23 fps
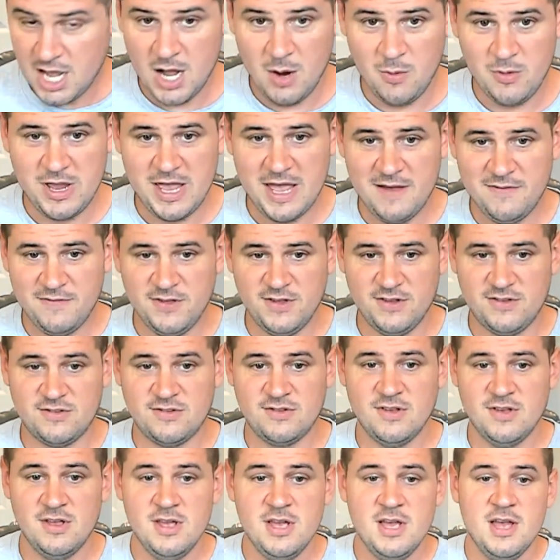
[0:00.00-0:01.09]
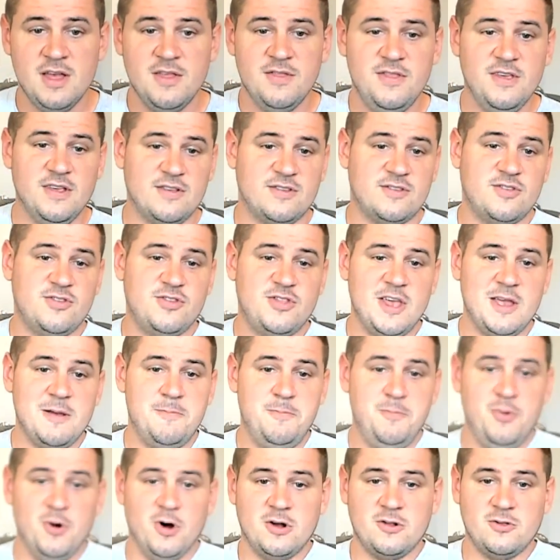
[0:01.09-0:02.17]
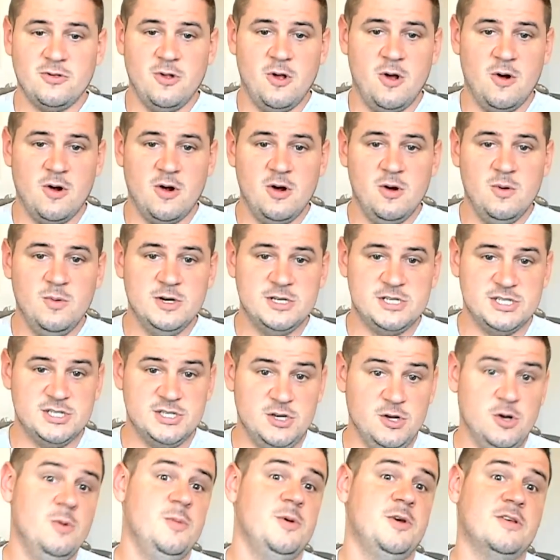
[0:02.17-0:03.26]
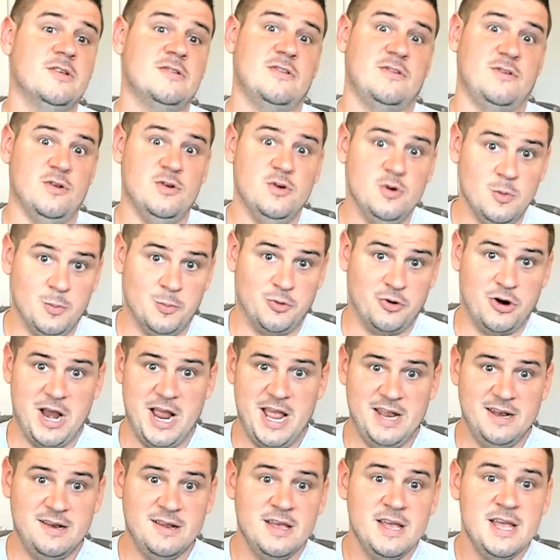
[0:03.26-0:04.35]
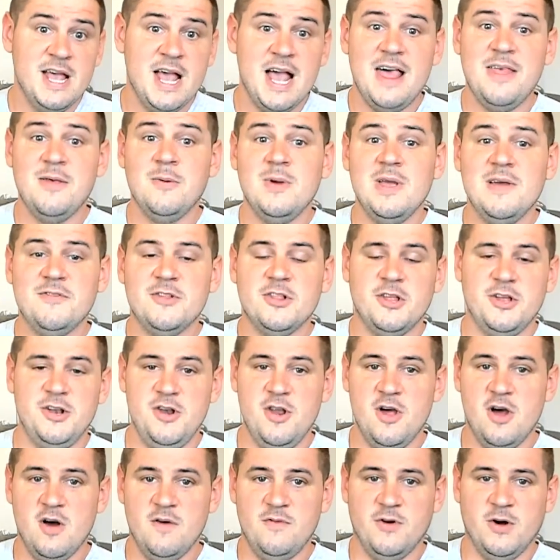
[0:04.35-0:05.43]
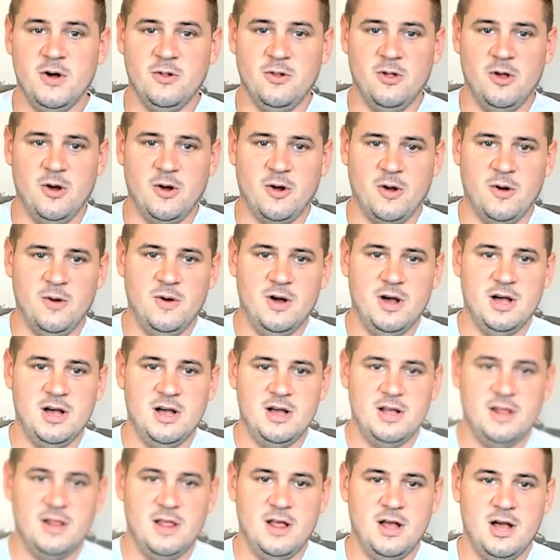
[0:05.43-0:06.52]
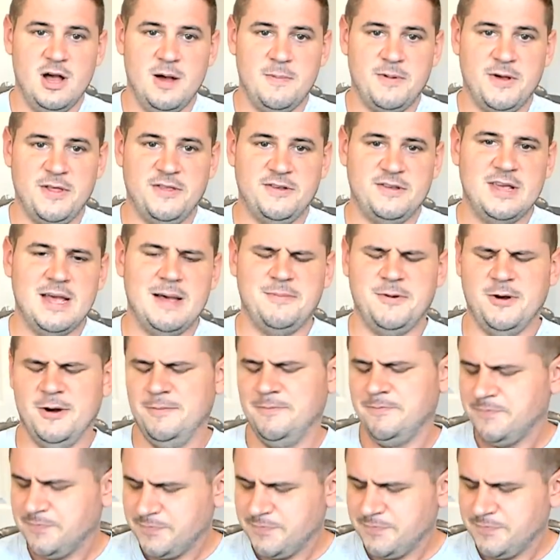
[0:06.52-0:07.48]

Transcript: We have this ThinkBook logo, which is new because it's a new brand. And then we have a Lenovo logo up on the top here.